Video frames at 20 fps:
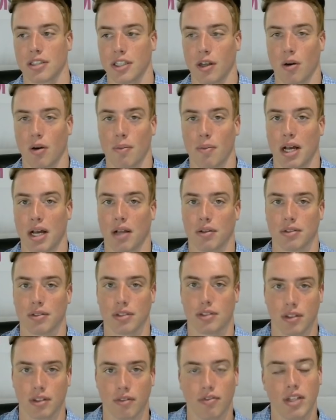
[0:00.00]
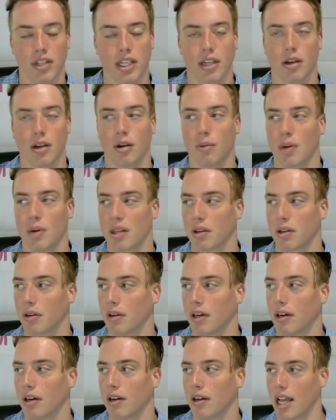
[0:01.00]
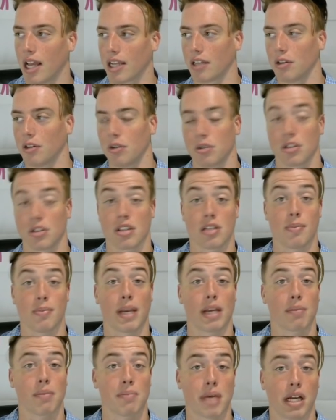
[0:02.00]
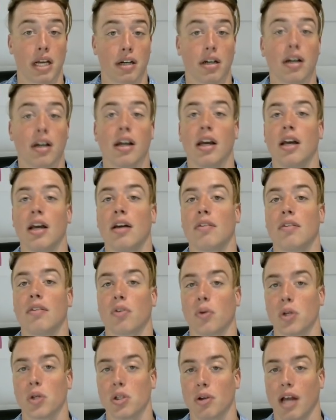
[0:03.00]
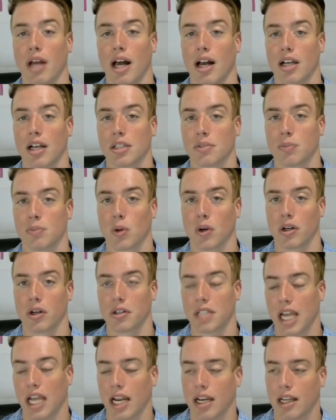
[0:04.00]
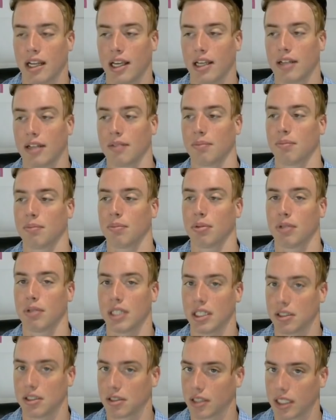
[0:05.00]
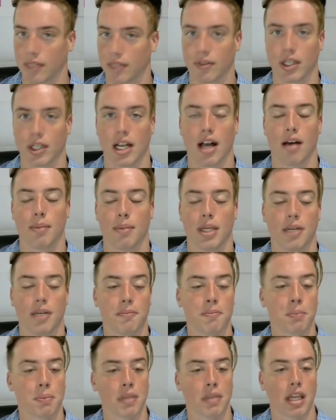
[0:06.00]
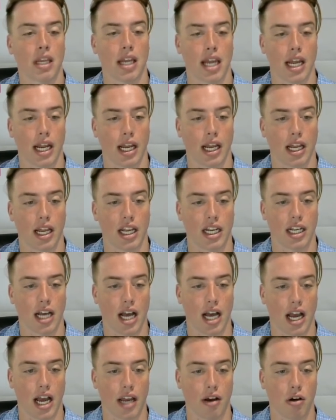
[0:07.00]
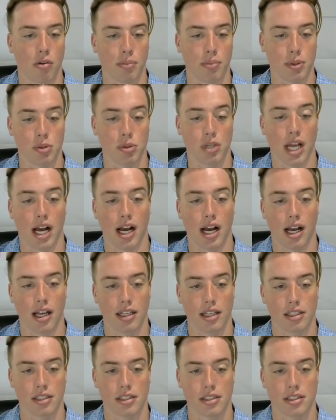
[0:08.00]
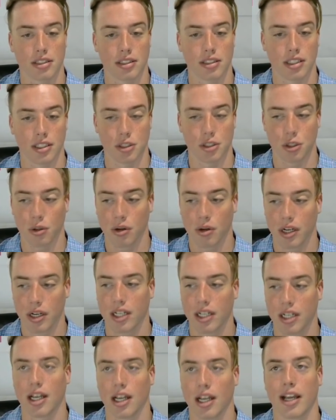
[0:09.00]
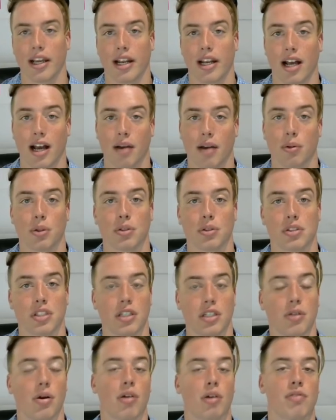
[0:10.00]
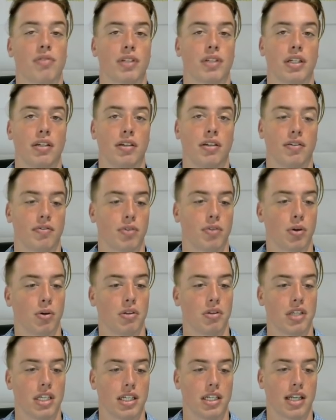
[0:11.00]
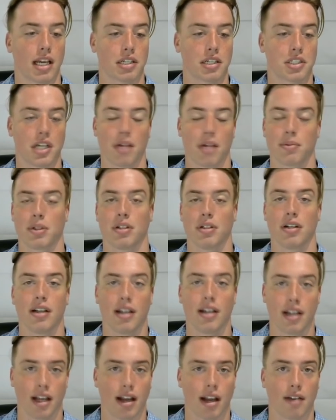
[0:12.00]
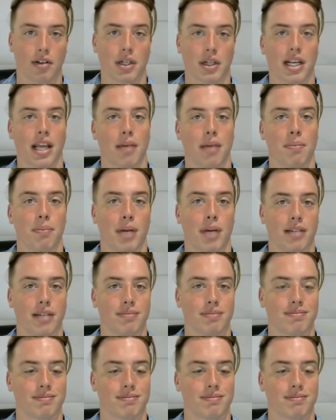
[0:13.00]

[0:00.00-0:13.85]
about the video, whether I can do something to make it better for you guys, more entertaining. Please leave a comment. And I hope you guys enjoyed, and I will see you hopefully for the next chapter. Have a good day. Bye.